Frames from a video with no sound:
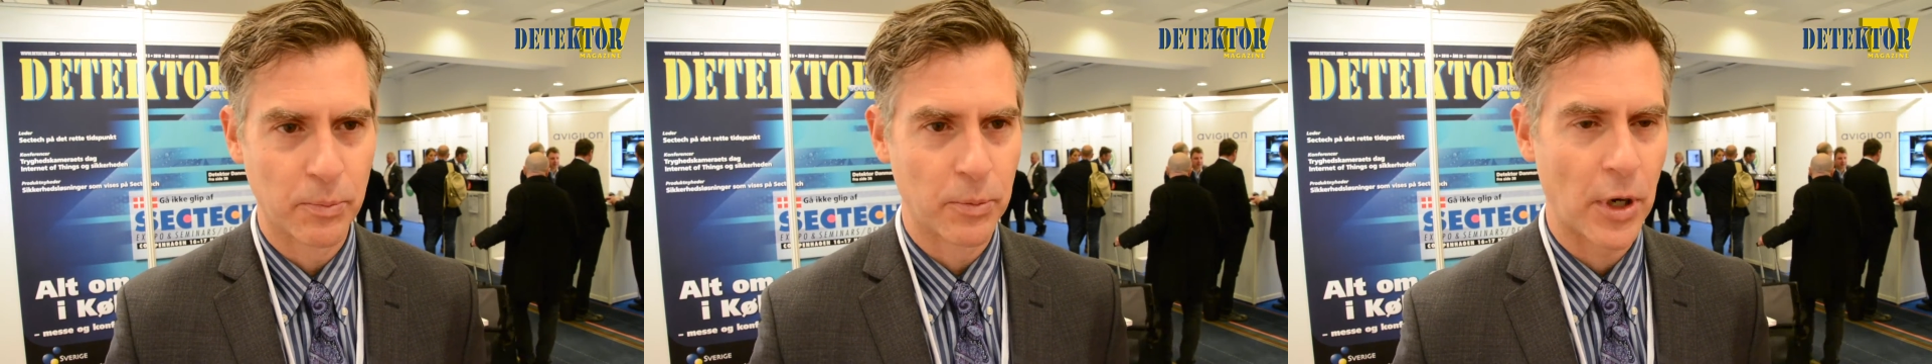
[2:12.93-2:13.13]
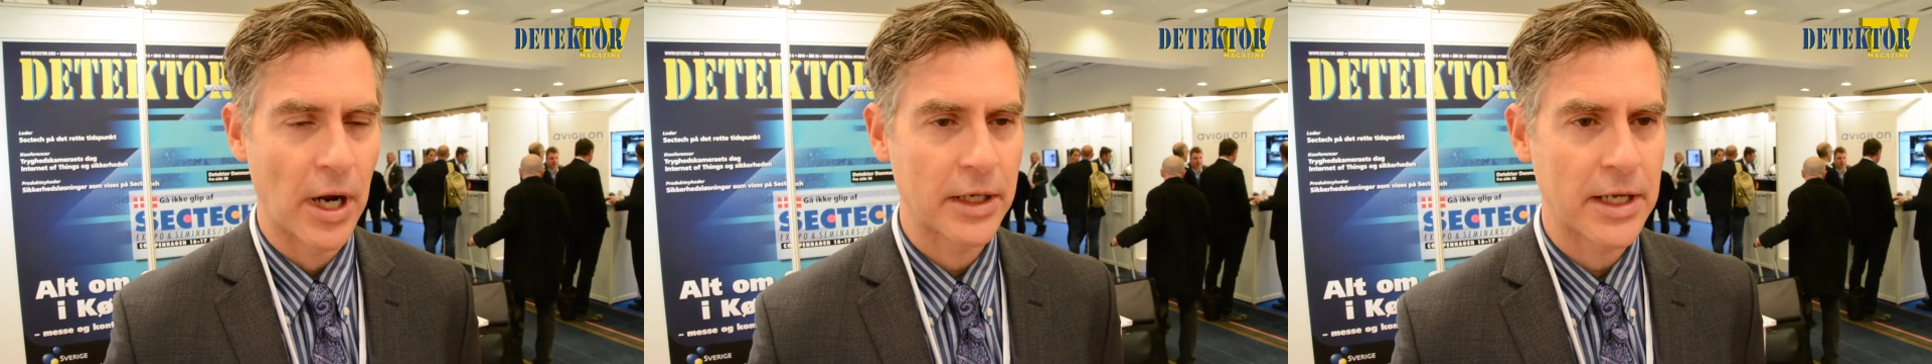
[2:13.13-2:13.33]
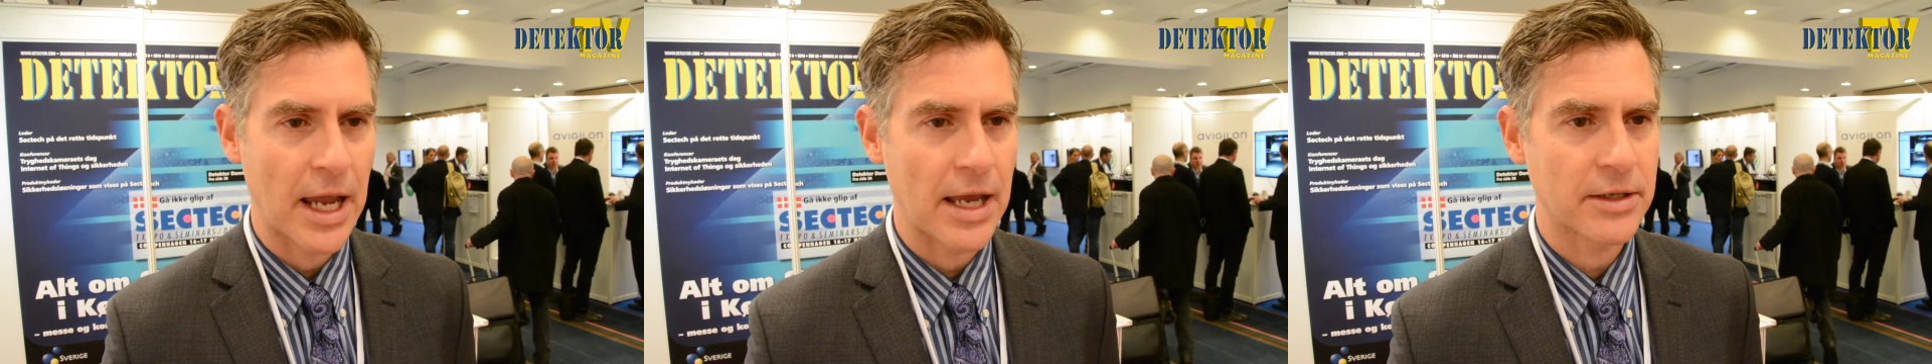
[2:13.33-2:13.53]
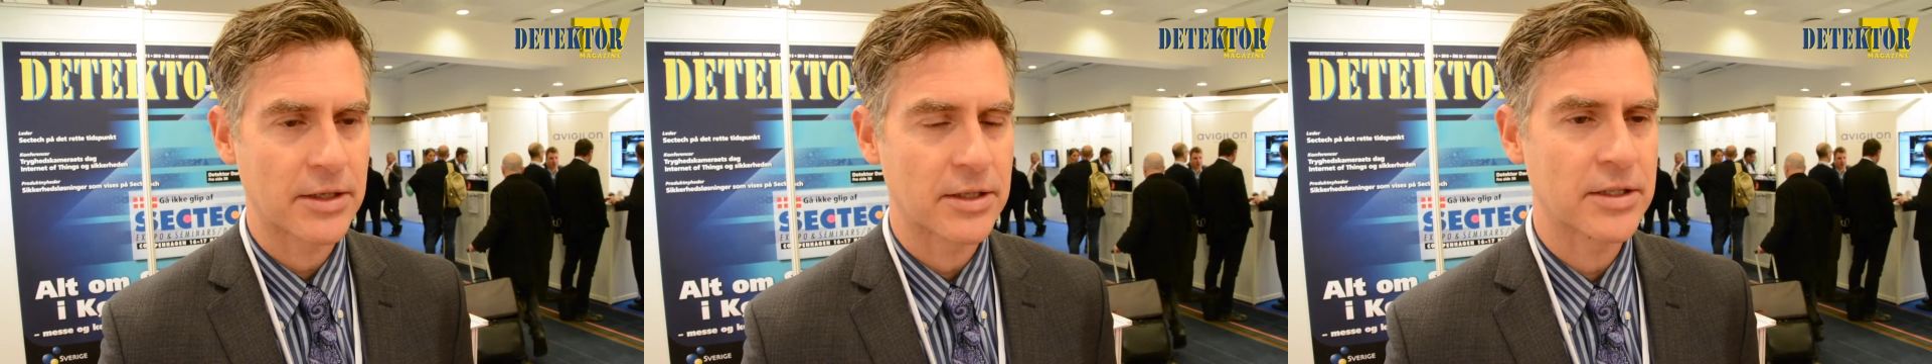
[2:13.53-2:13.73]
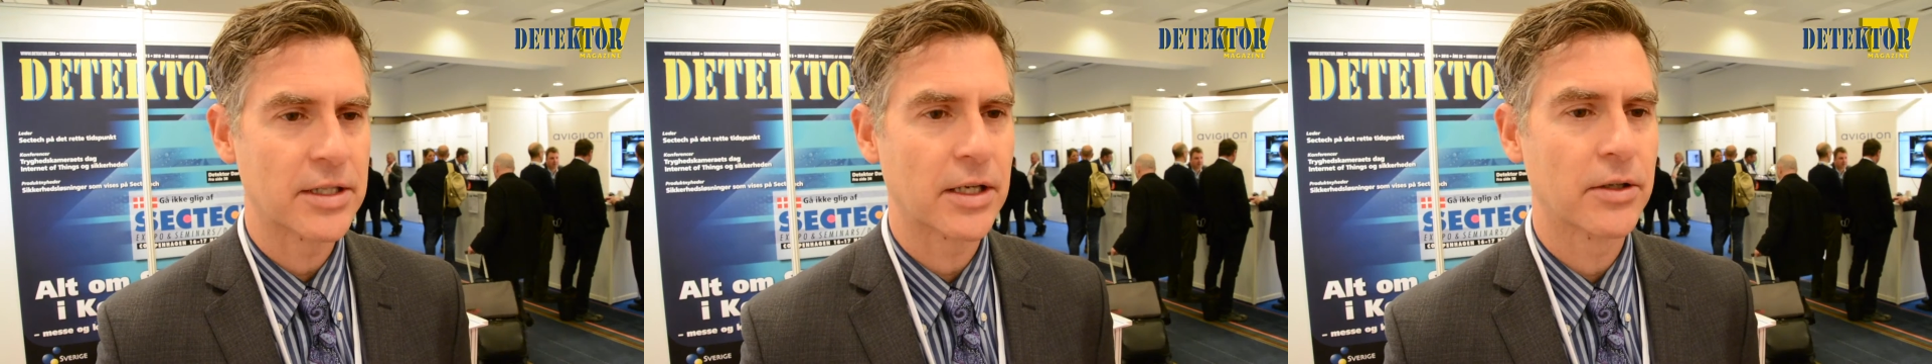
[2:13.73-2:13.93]
broadcast
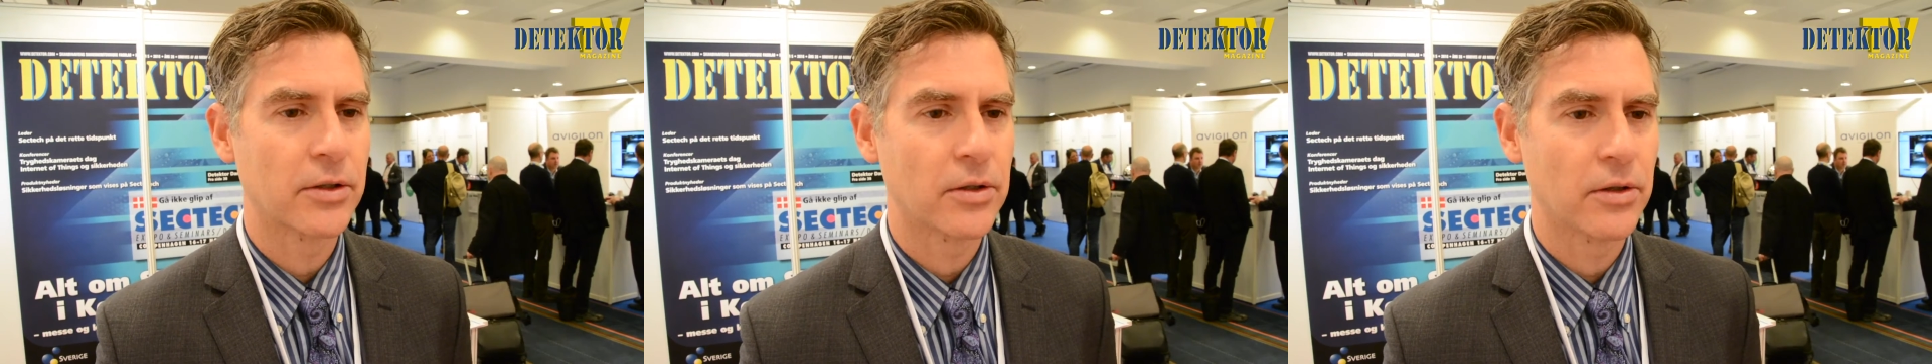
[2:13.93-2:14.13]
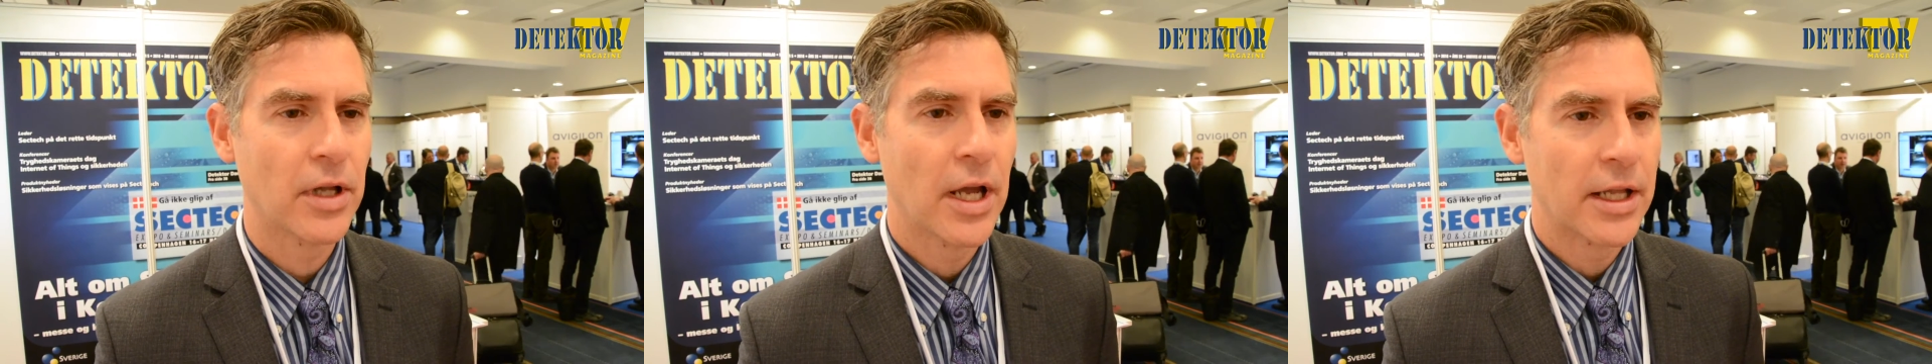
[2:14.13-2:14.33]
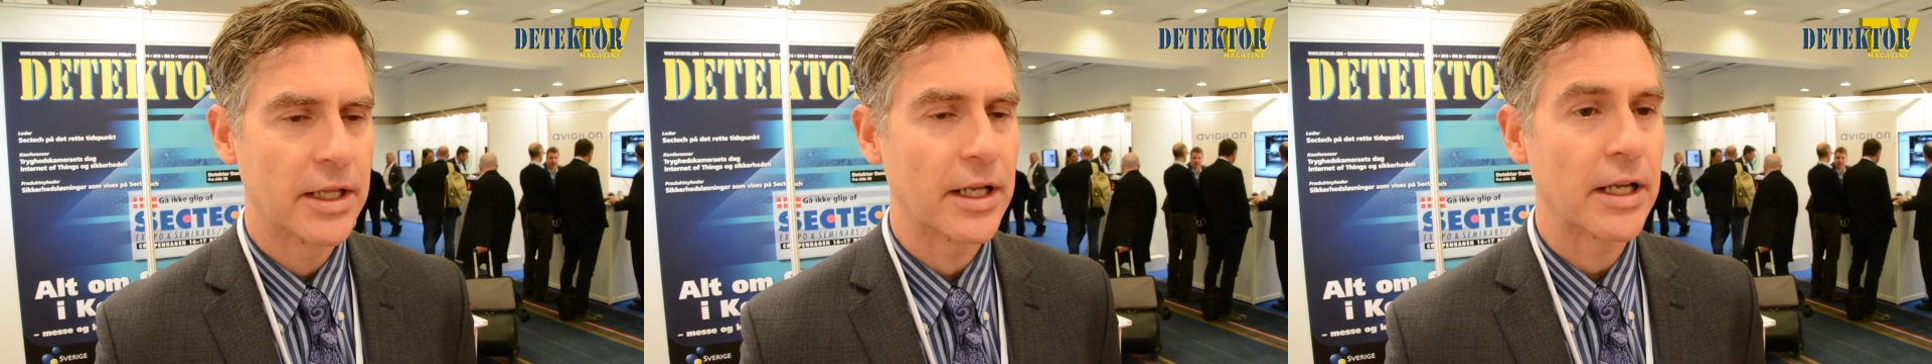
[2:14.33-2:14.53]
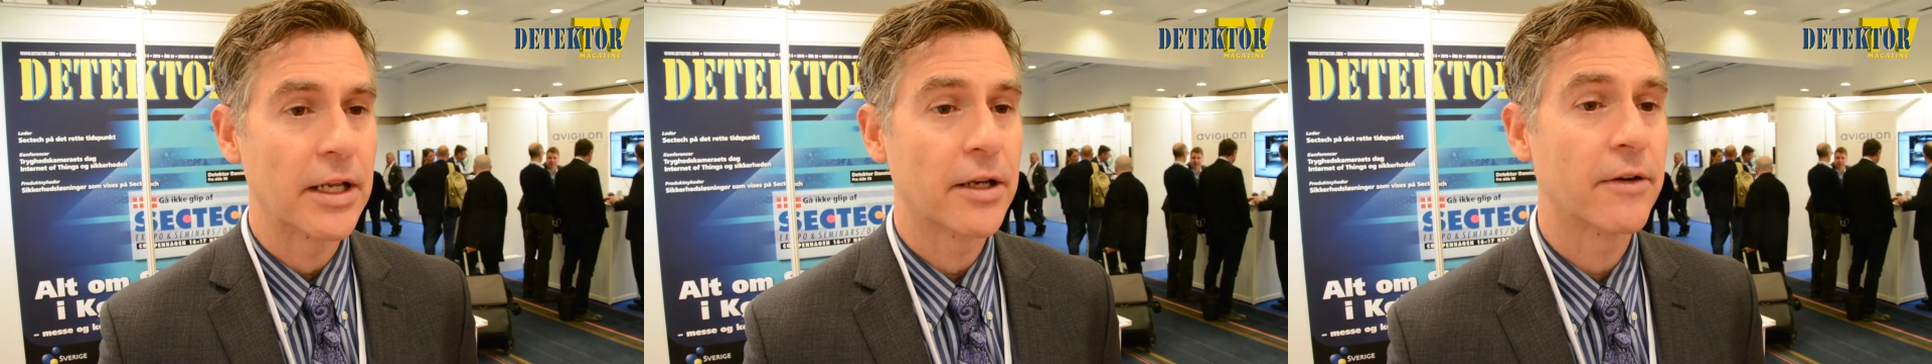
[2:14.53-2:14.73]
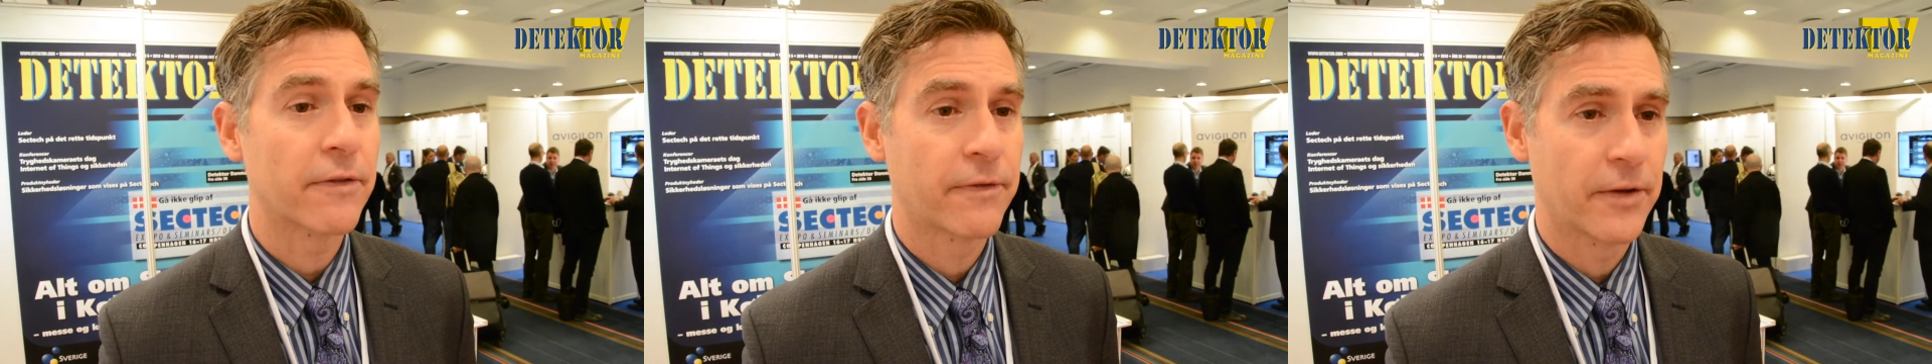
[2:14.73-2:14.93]
a signal that
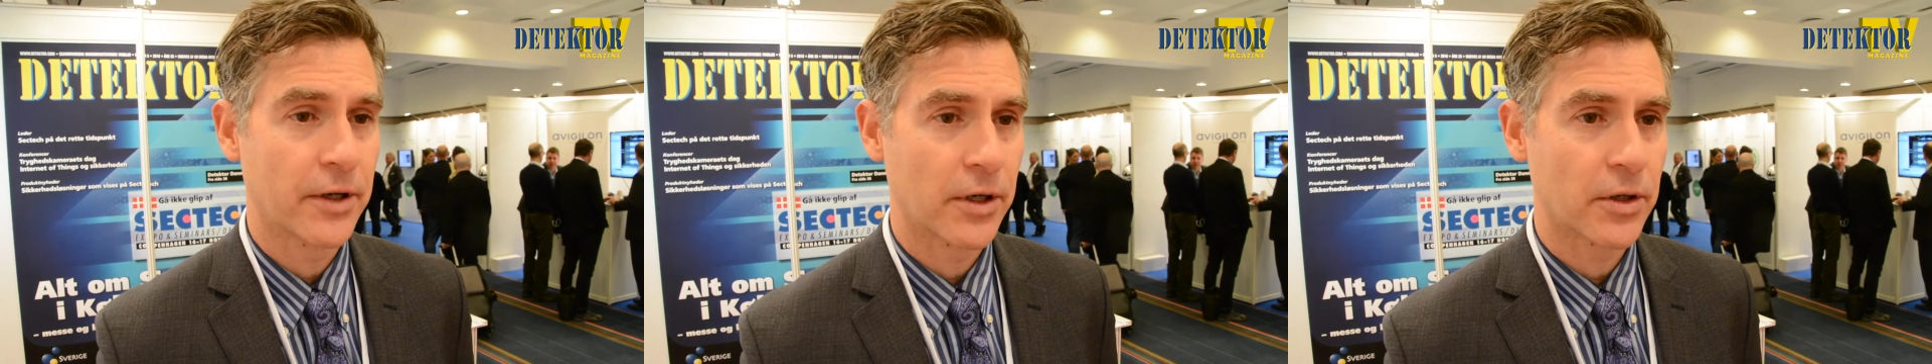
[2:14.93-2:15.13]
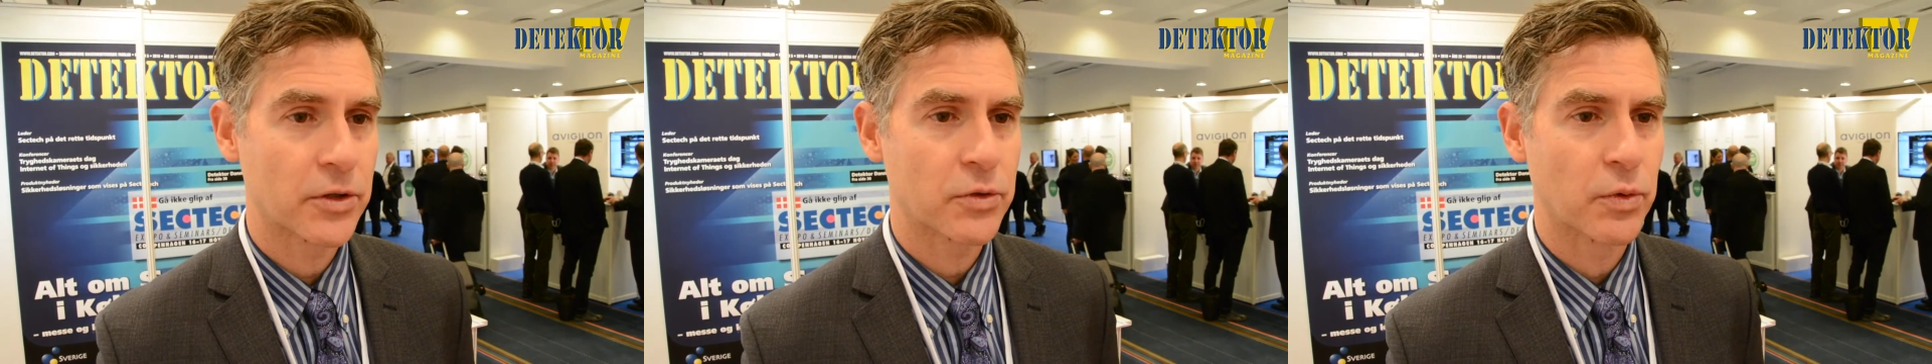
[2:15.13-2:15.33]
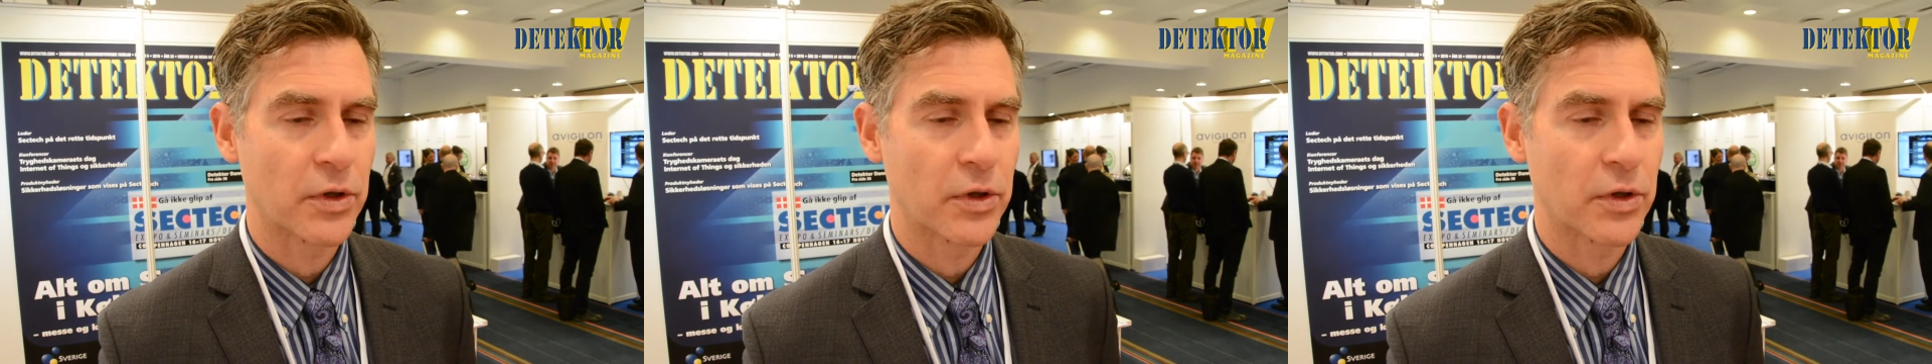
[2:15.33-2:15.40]
interferes